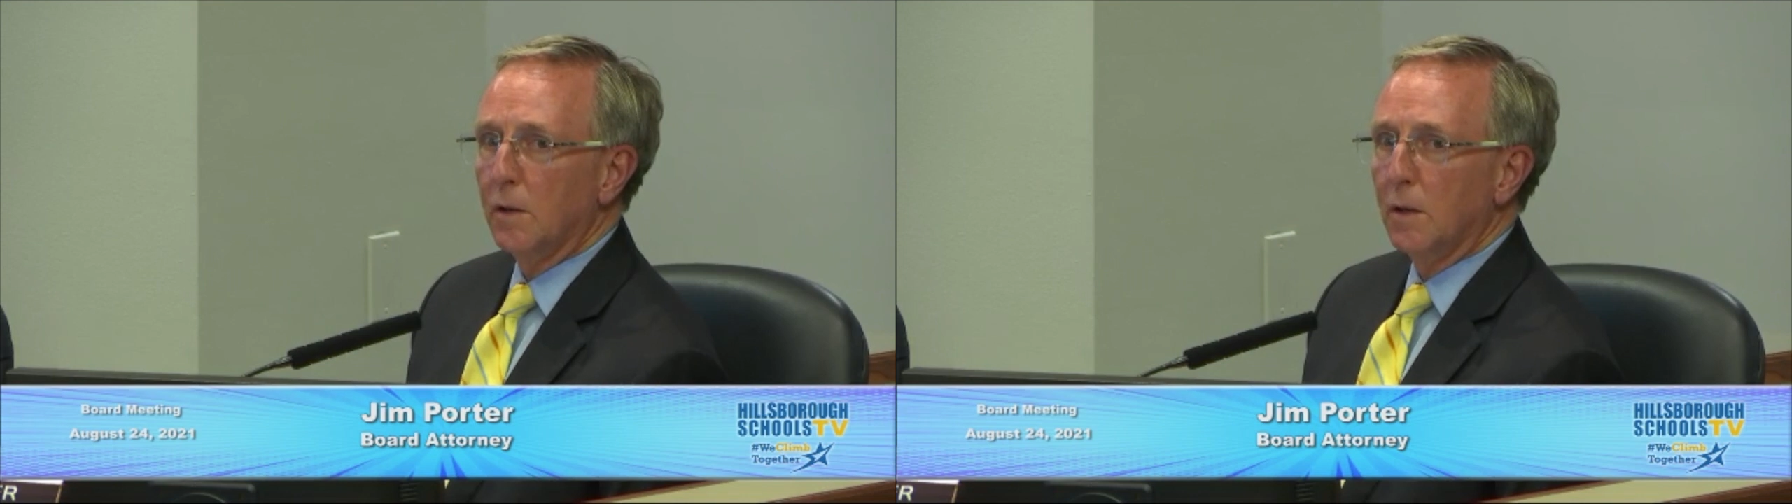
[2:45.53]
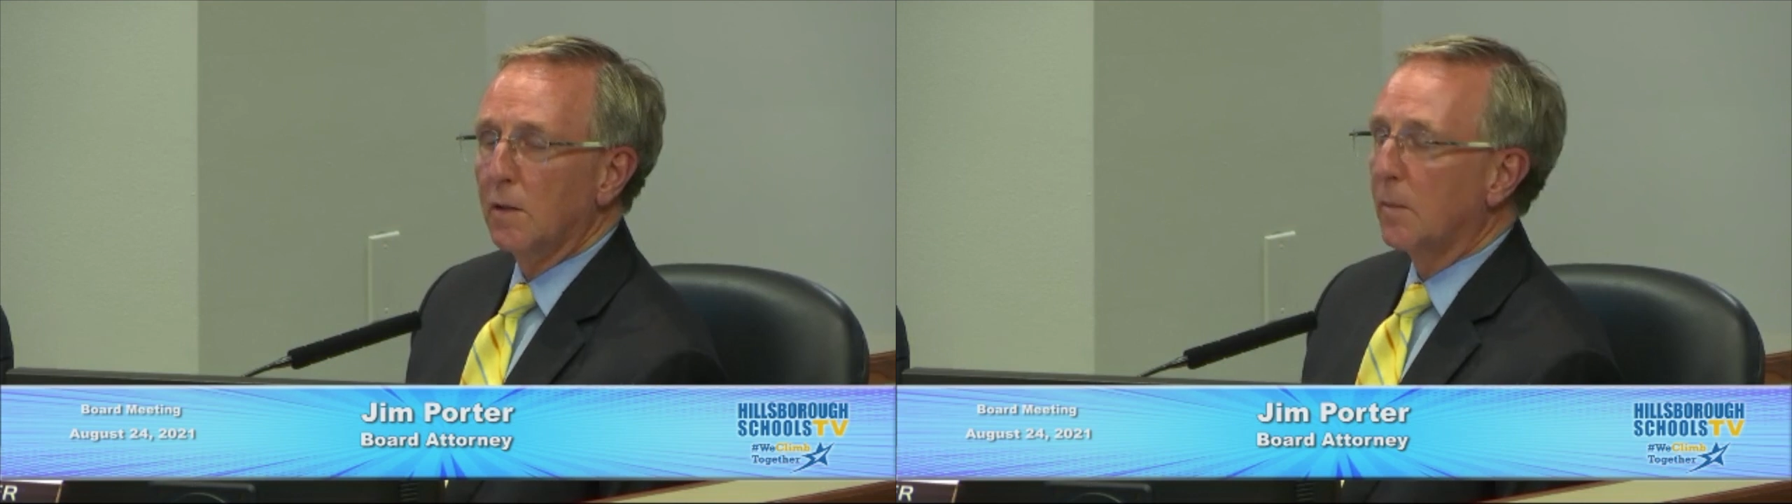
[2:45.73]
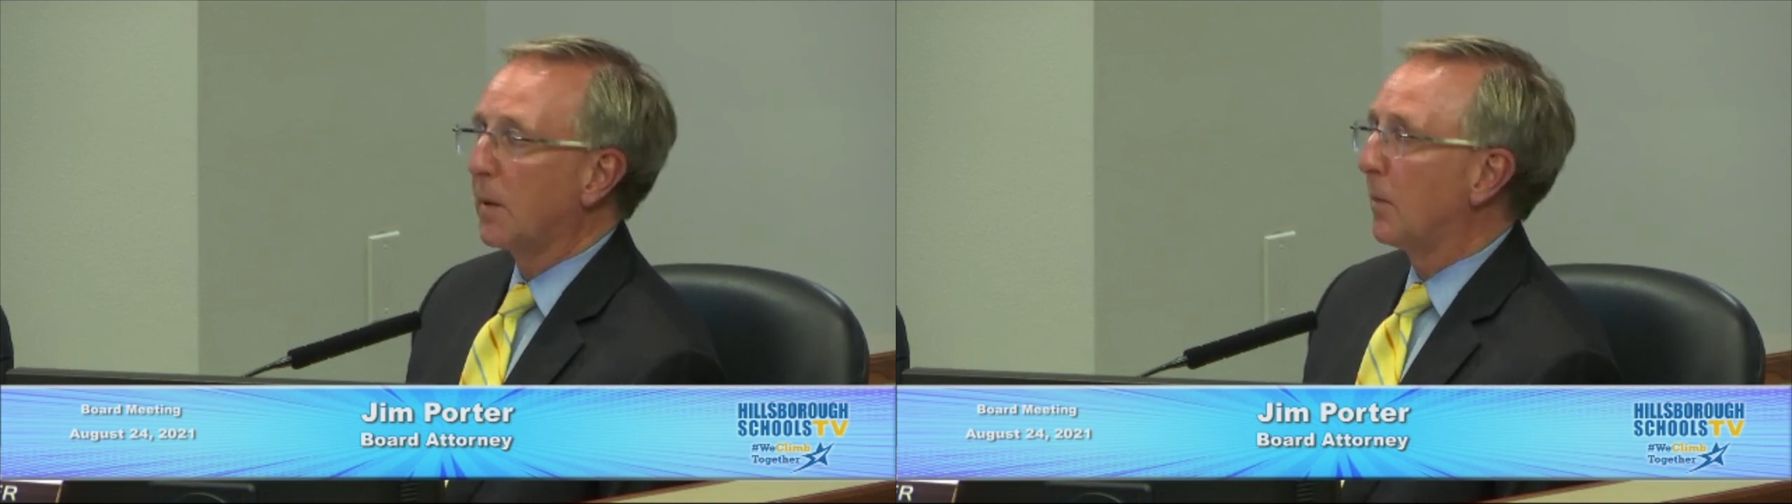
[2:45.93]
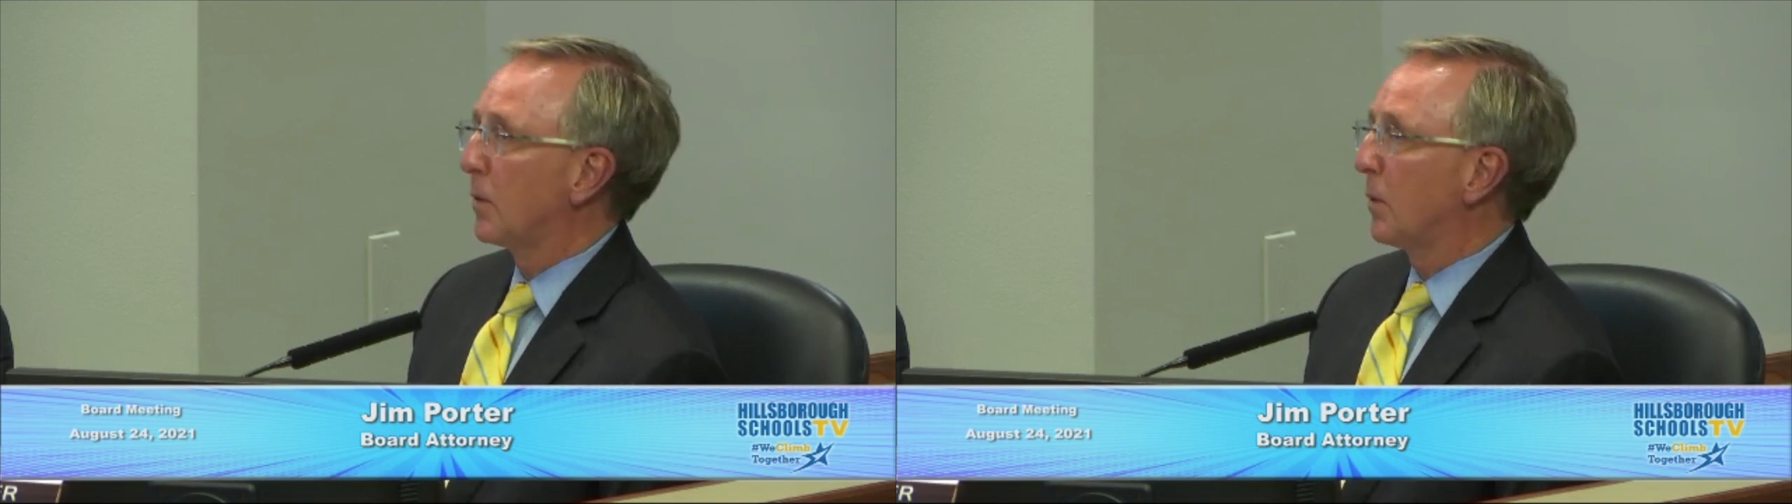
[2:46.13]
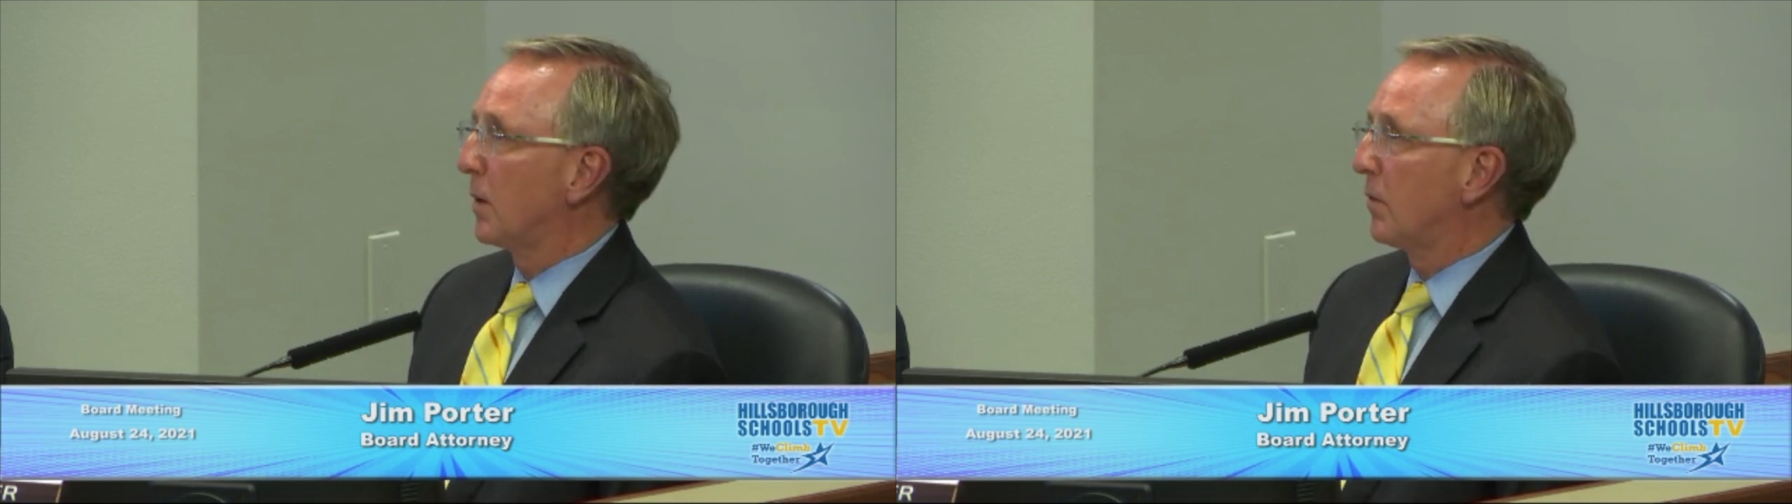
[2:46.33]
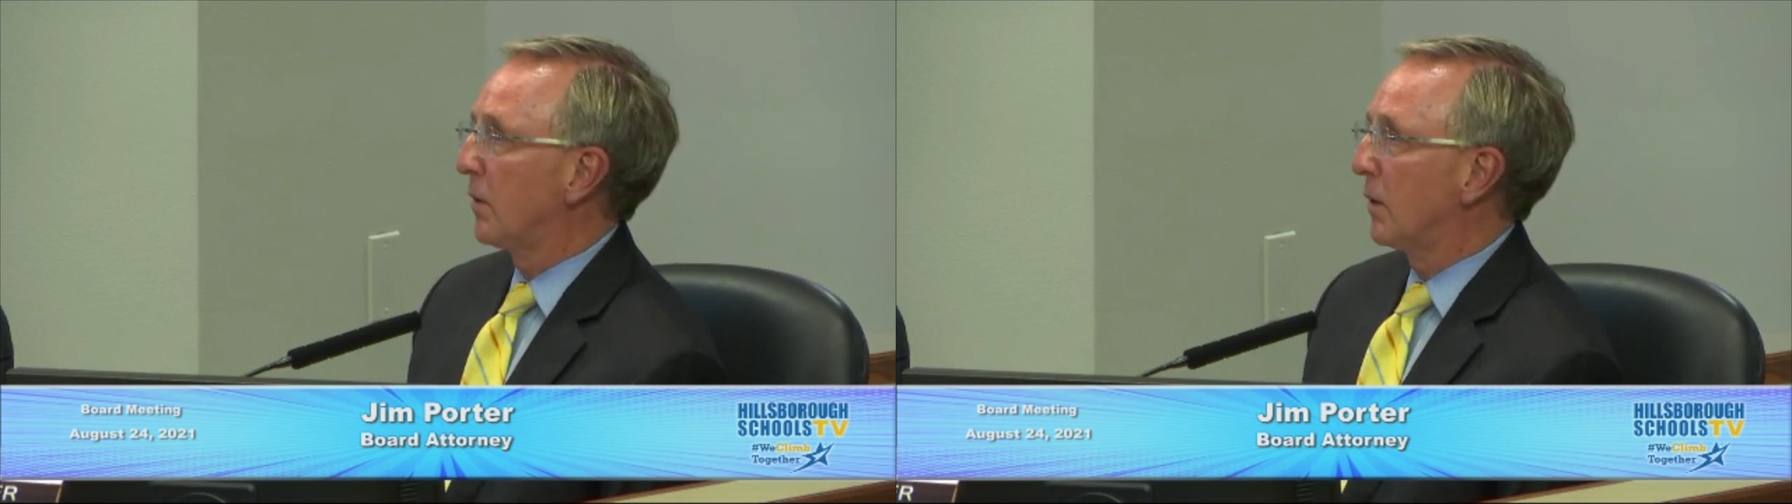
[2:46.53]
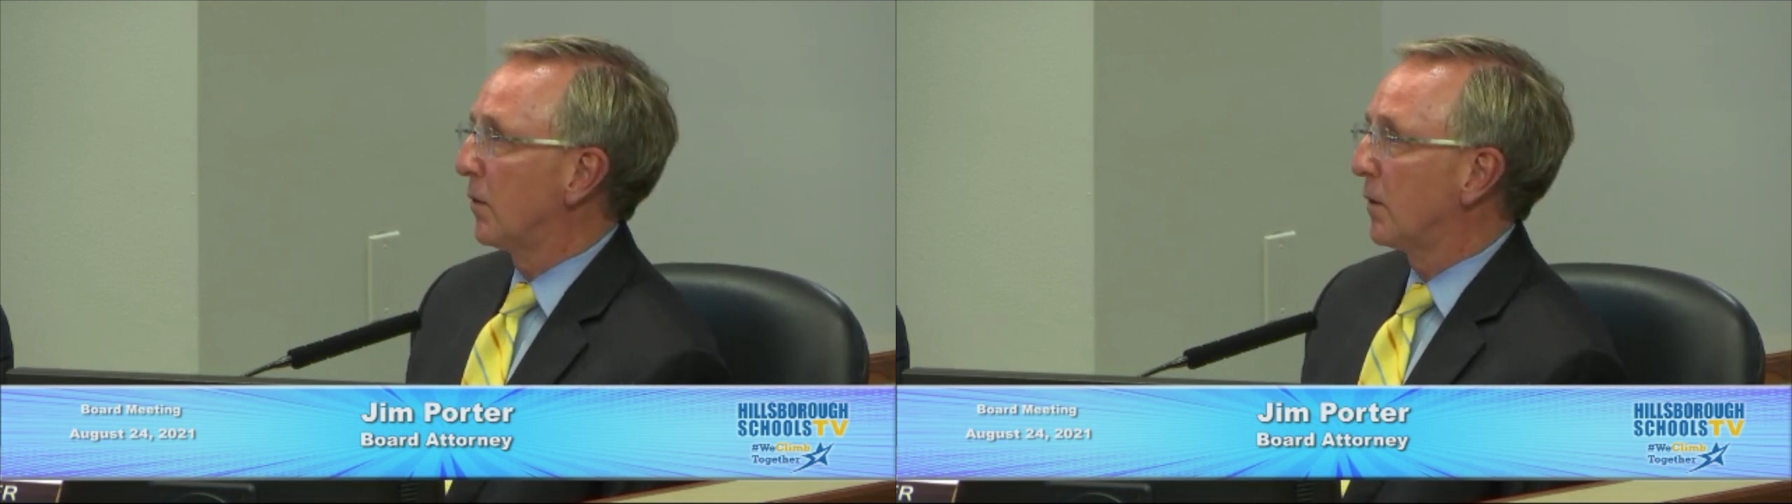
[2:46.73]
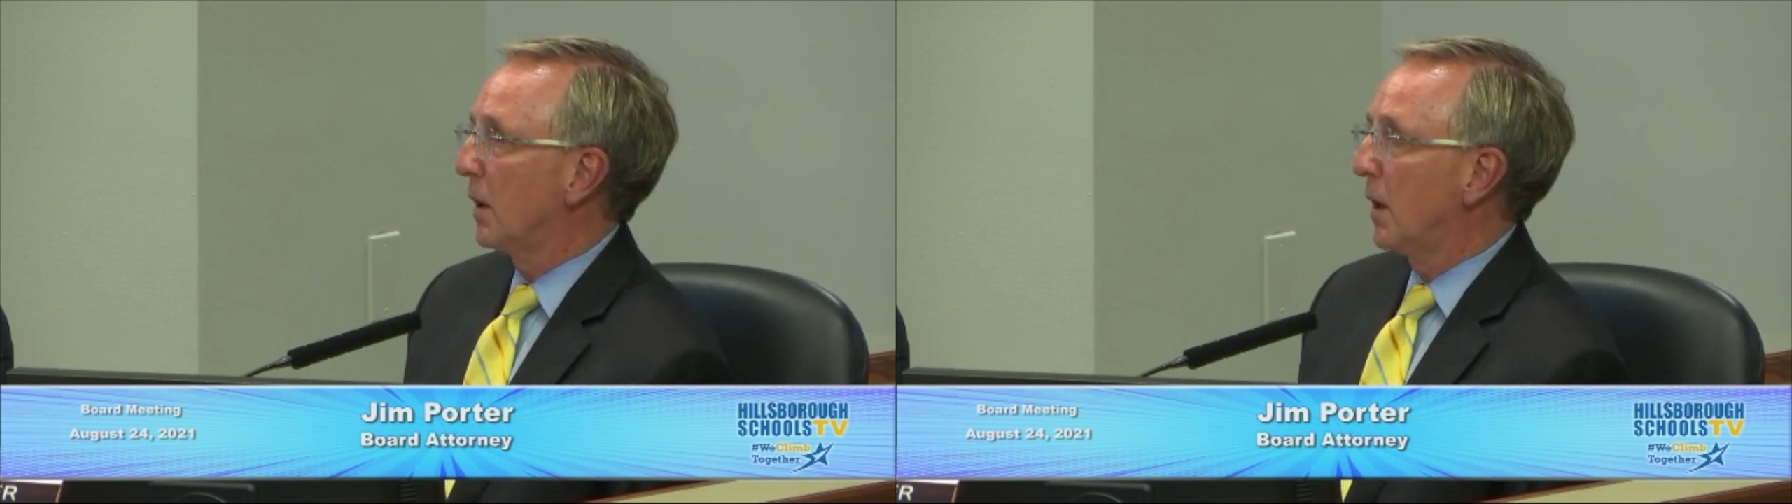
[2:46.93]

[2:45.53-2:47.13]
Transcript: September 21st.